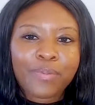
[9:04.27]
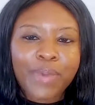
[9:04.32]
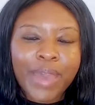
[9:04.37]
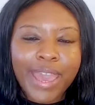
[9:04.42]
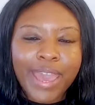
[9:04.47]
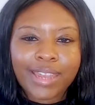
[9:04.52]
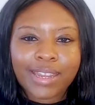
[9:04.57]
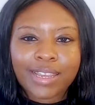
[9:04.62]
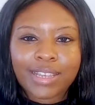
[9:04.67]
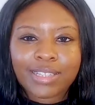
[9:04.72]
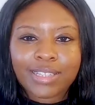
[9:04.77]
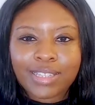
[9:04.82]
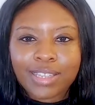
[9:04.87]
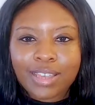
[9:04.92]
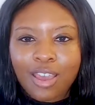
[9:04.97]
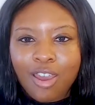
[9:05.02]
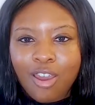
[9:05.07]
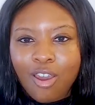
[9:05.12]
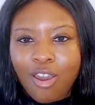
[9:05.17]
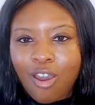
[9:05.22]
and it's
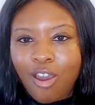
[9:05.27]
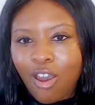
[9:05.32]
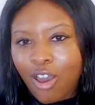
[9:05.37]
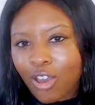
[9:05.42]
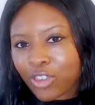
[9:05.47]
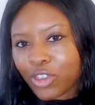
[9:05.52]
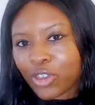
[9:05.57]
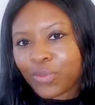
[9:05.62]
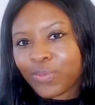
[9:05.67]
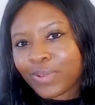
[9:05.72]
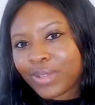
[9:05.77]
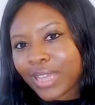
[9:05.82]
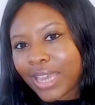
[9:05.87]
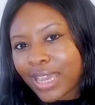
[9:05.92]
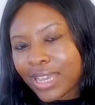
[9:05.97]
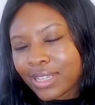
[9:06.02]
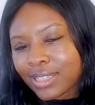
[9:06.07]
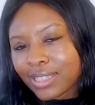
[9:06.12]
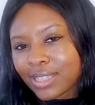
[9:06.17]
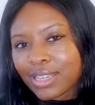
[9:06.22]
on your
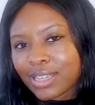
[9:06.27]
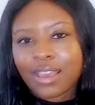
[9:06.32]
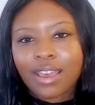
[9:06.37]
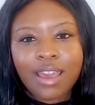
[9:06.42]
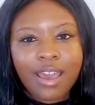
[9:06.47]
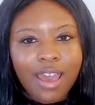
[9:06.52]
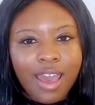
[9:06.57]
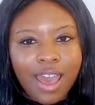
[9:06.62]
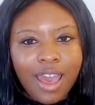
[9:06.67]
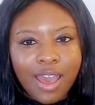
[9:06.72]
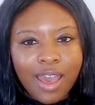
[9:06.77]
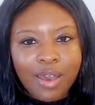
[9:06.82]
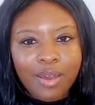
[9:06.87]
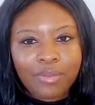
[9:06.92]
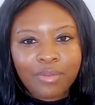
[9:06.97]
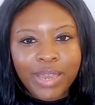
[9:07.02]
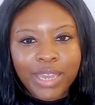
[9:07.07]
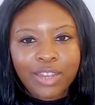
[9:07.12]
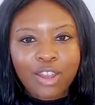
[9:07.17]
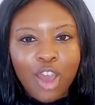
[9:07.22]
plate.
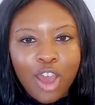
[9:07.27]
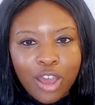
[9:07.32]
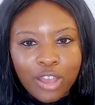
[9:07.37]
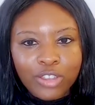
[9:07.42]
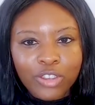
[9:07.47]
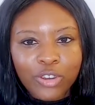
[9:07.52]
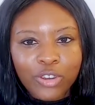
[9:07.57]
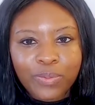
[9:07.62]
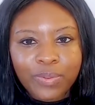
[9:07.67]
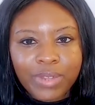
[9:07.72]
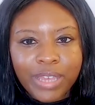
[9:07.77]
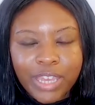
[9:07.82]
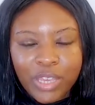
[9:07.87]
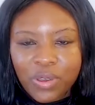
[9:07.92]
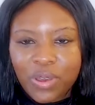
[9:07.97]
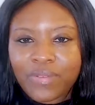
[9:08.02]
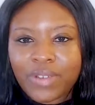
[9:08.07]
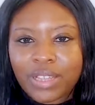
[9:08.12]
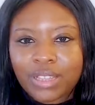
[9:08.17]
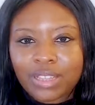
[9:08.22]
And on your plate, you
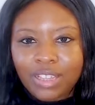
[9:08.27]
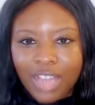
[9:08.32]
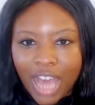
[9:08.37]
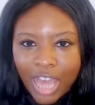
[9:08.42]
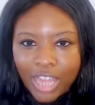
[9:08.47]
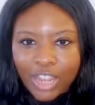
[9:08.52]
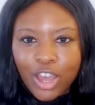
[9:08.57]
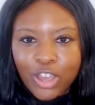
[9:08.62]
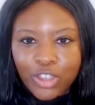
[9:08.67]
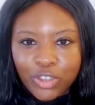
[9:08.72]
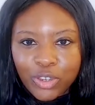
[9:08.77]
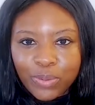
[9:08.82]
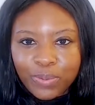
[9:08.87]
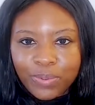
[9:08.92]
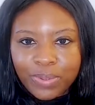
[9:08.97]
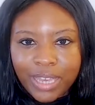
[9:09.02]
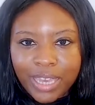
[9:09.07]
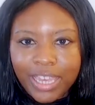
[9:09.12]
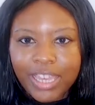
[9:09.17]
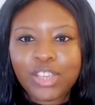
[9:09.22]
have a lot on your
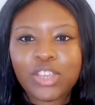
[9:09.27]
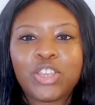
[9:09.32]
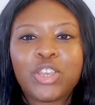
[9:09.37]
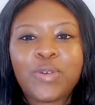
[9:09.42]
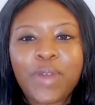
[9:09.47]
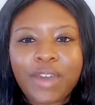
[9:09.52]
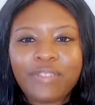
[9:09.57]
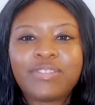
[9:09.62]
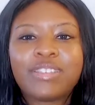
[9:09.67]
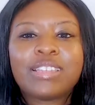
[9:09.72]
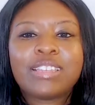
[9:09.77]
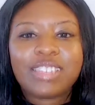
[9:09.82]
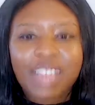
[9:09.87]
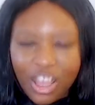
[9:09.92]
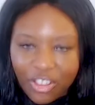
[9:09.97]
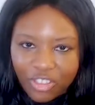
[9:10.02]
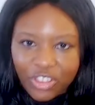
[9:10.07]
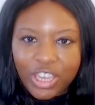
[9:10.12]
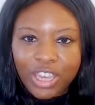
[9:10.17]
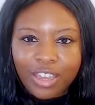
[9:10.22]
plate. You have
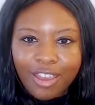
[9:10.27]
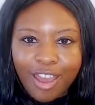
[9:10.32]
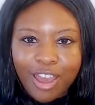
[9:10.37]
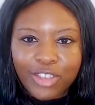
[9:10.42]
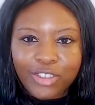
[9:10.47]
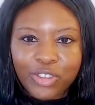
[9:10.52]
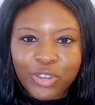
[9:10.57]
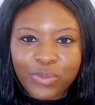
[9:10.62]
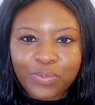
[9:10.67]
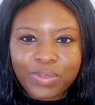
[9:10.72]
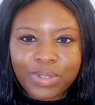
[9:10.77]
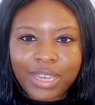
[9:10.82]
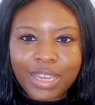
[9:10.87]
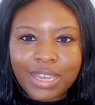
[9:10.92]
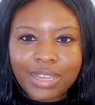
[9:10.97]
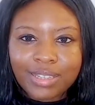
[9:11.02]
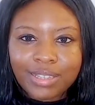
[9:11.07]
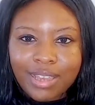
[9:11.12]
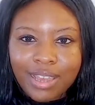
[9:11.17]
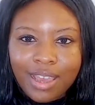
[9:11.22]
nothing on your
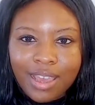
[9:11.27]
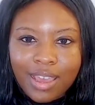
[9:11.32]
plate.